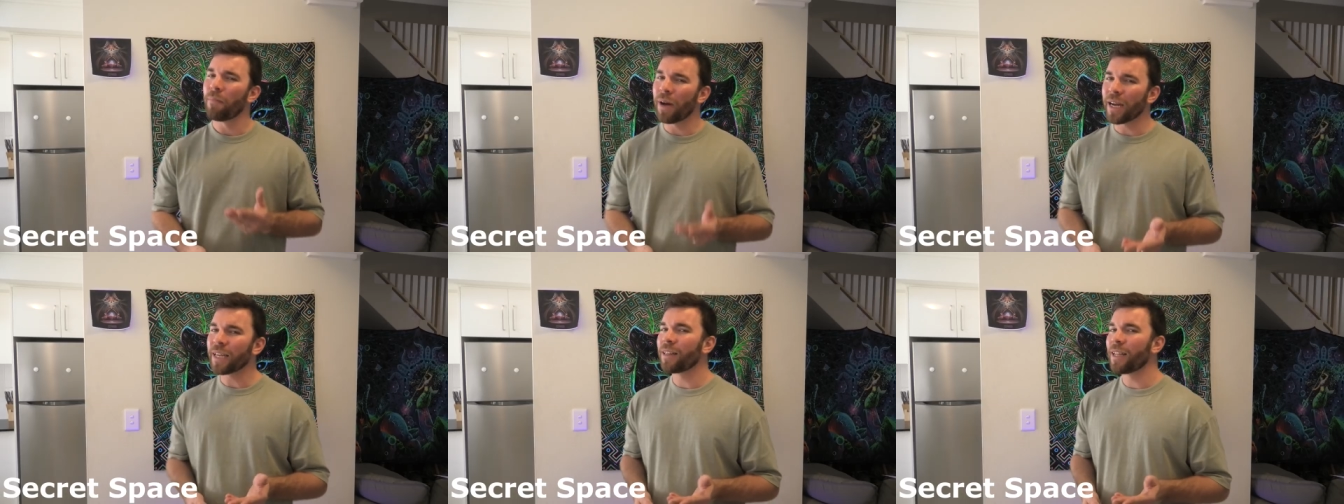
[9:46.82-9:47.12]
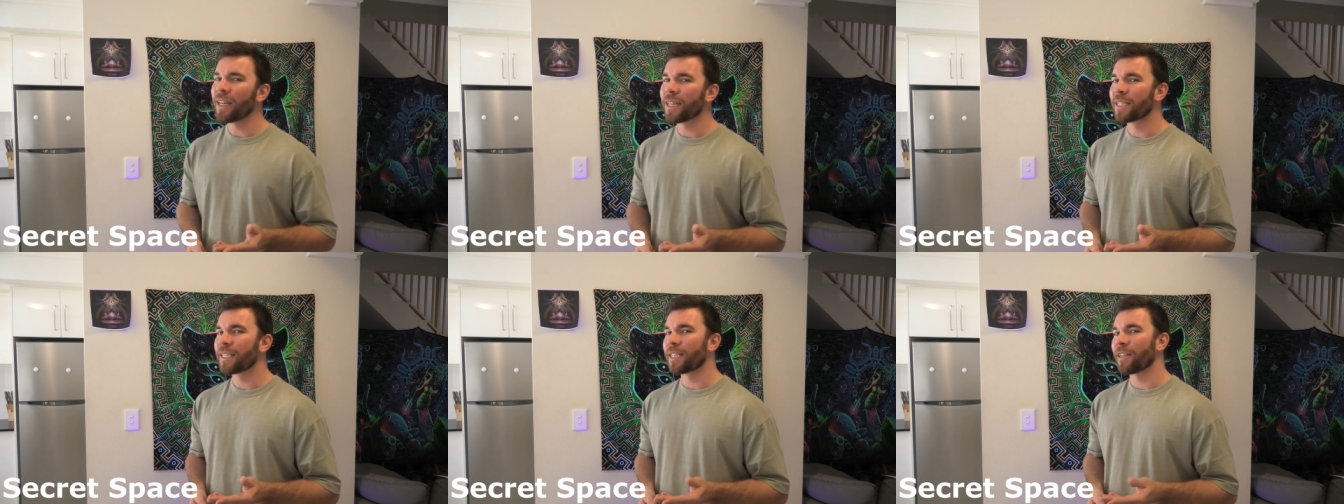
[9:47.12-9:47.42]
Made
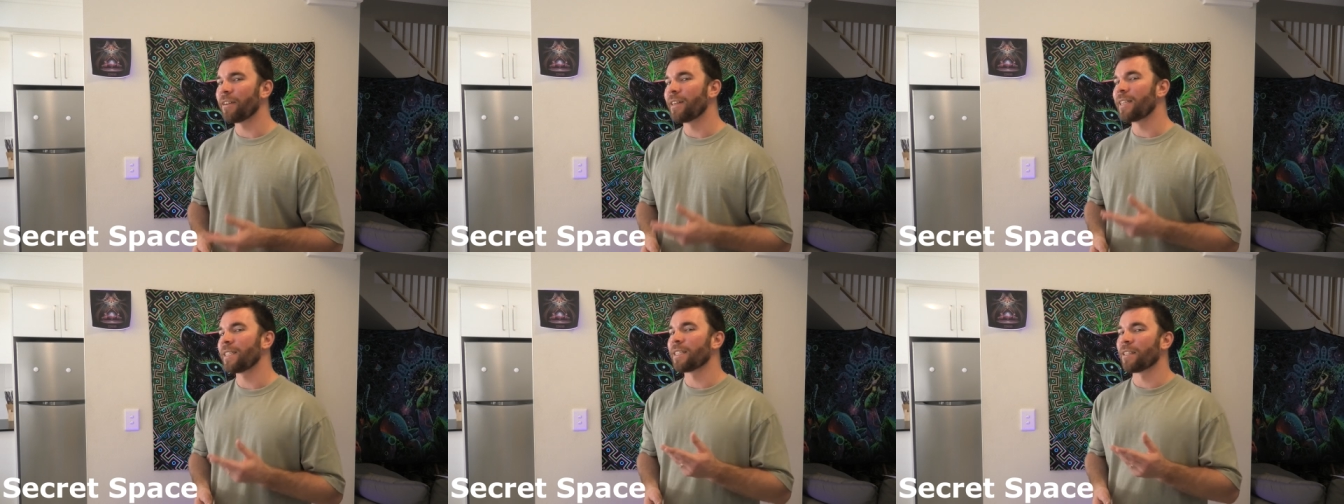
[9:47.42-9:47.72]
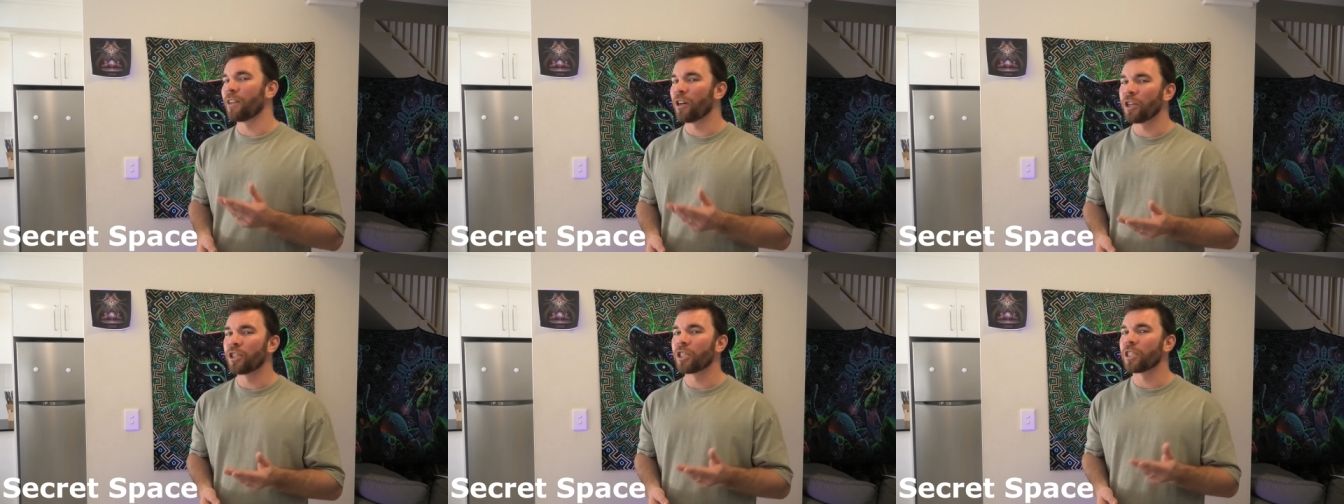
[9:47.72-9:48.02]
less
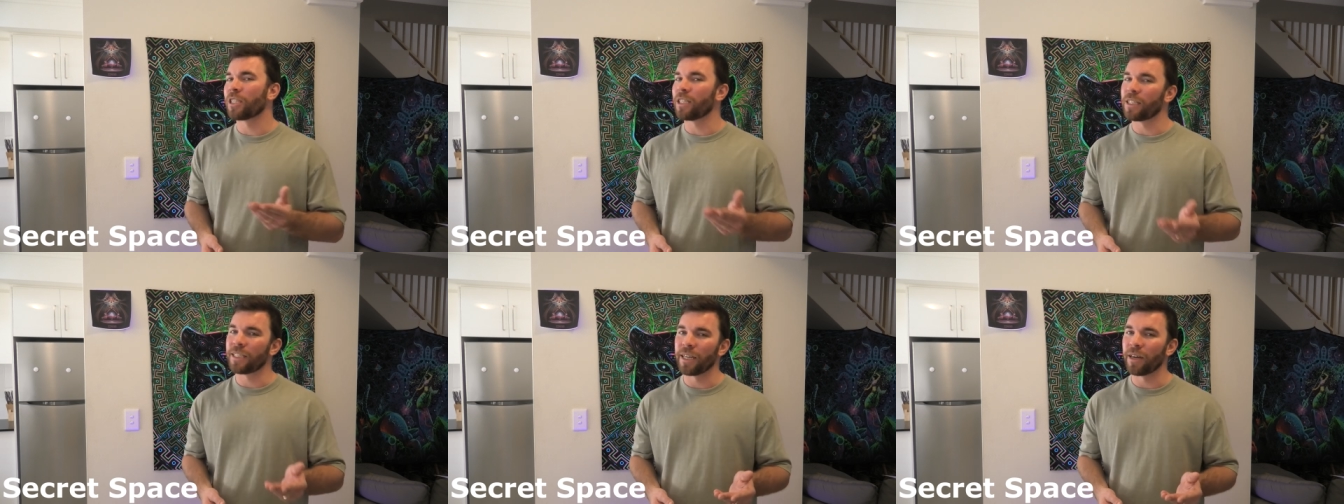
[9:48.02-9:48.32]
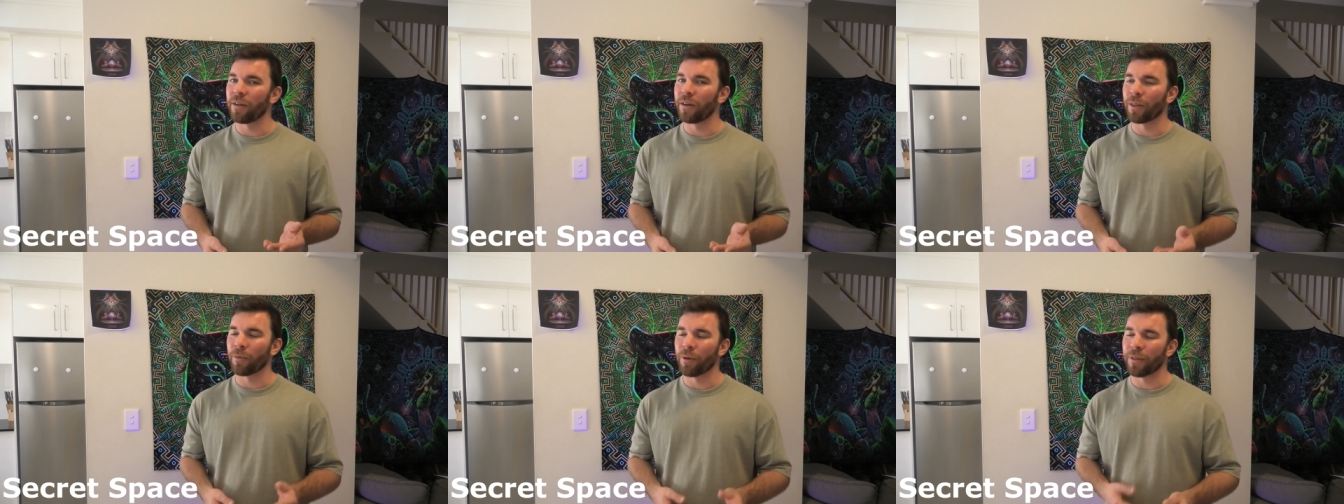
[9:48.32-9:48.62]
serious and urgent to
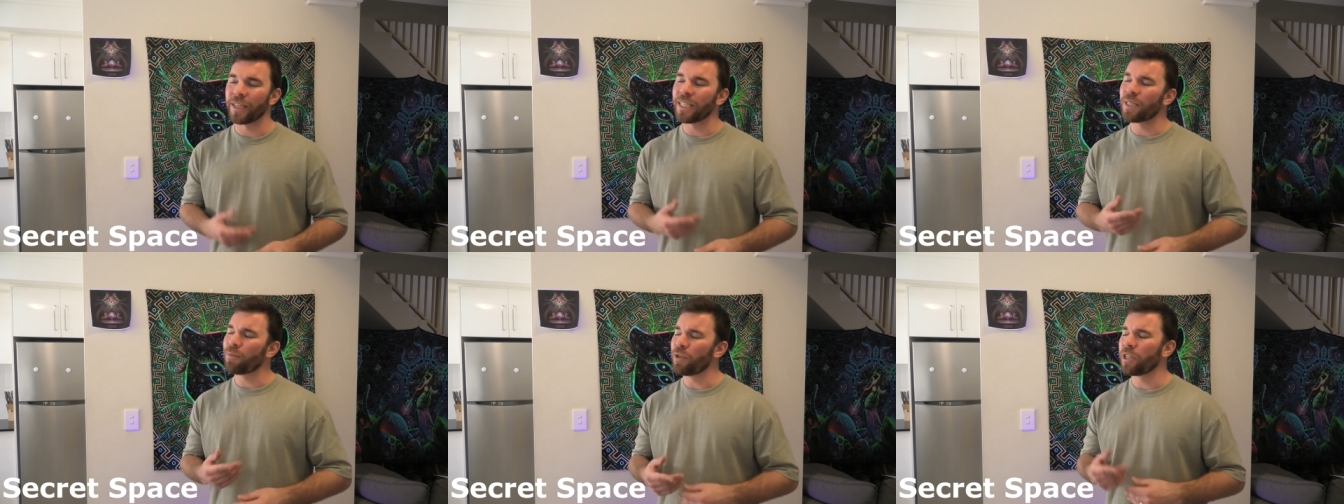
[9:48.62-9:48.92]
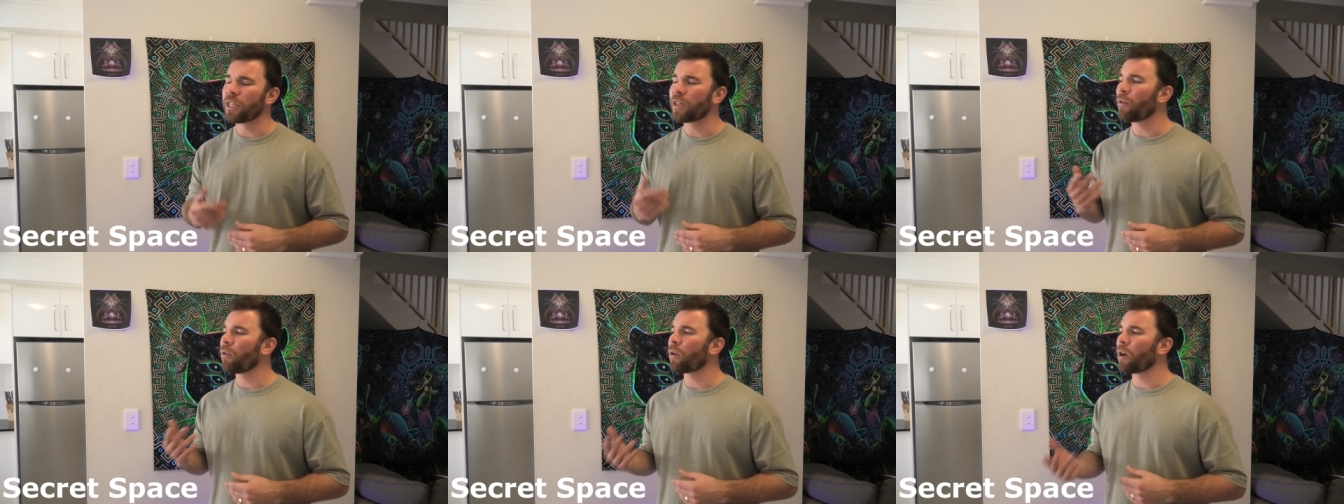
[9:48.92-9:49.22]
deal with when this
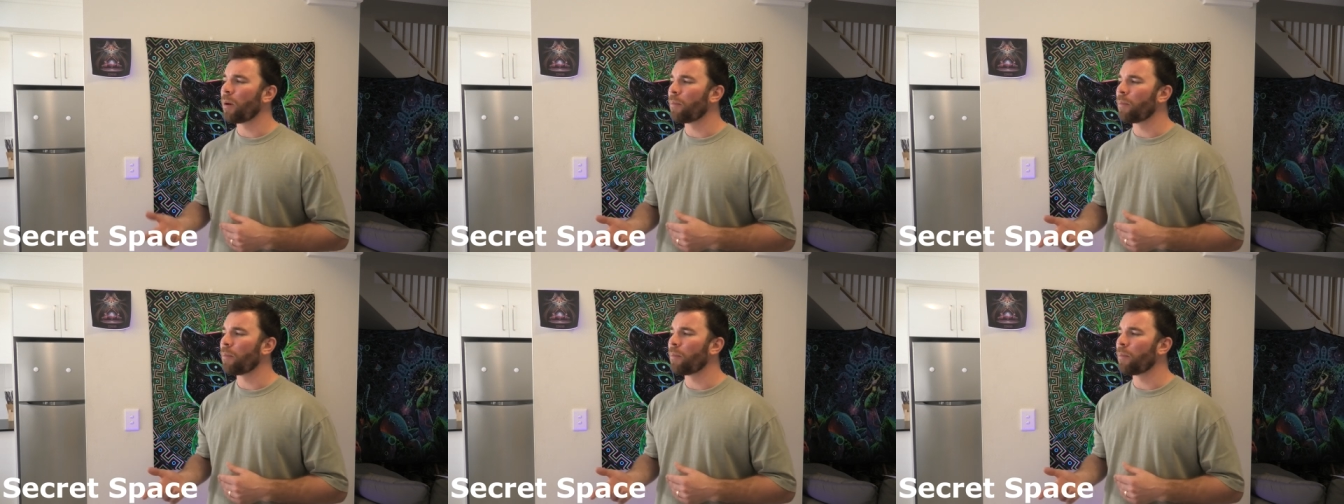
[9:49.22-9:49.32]
musical